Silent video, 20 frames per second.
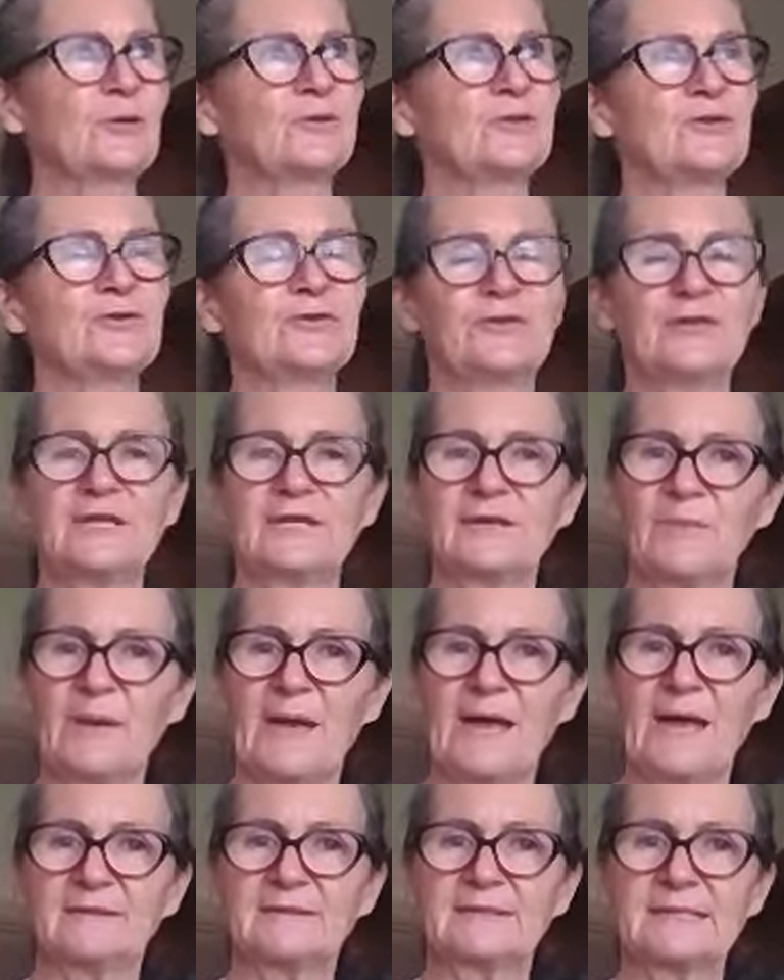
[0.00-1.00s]
when you think
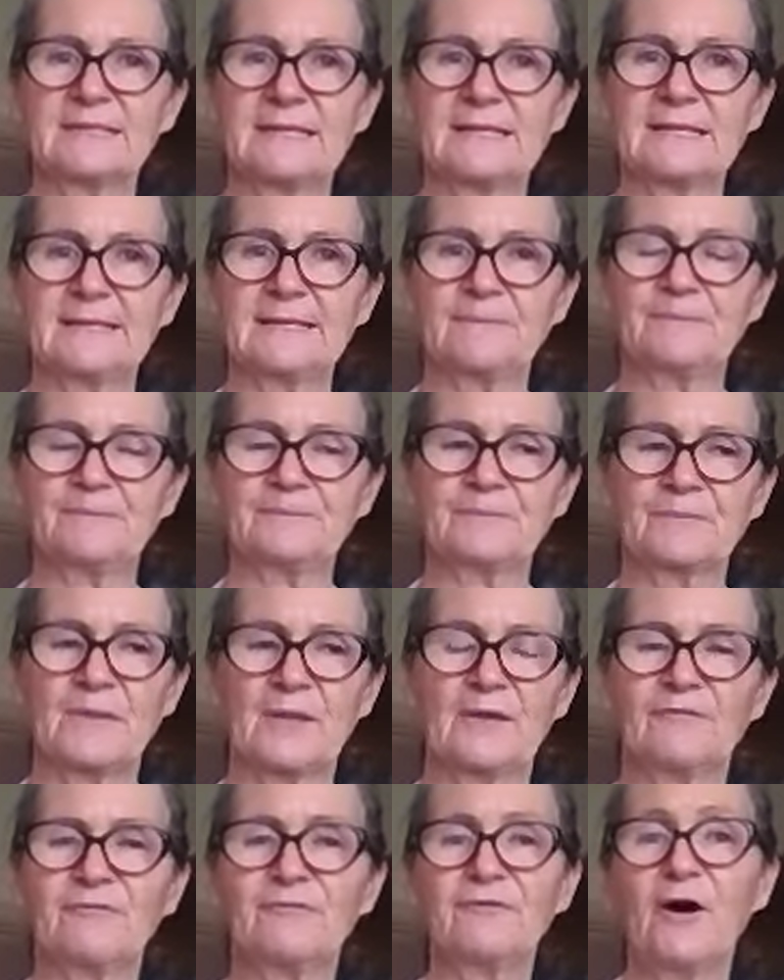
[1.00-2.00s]
about
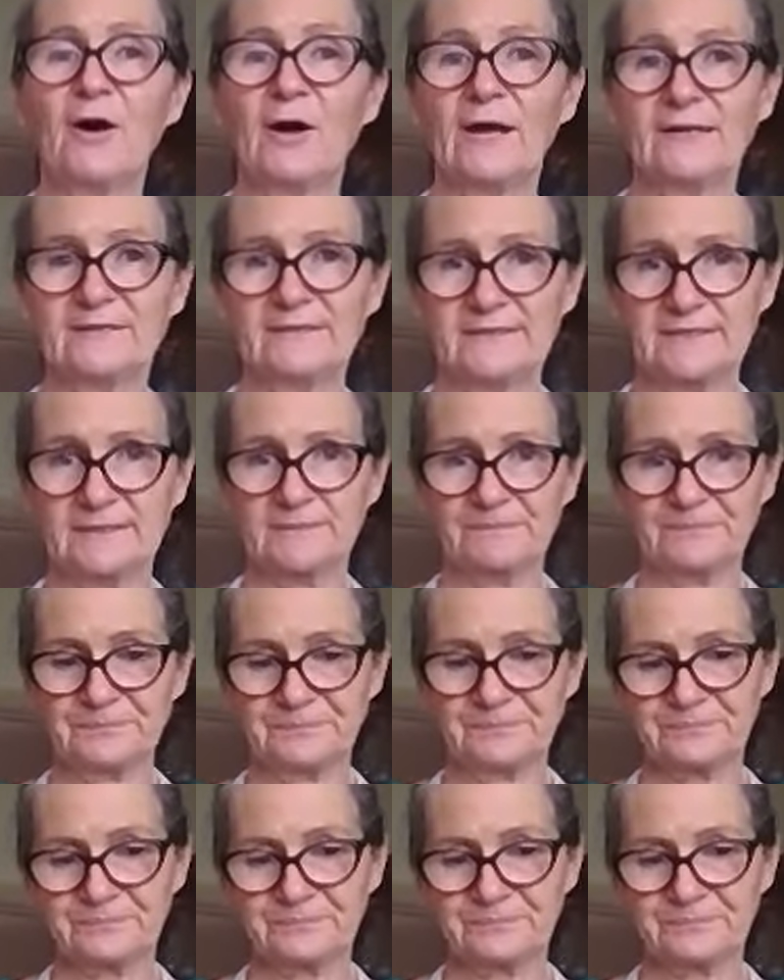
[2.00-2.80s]
fires,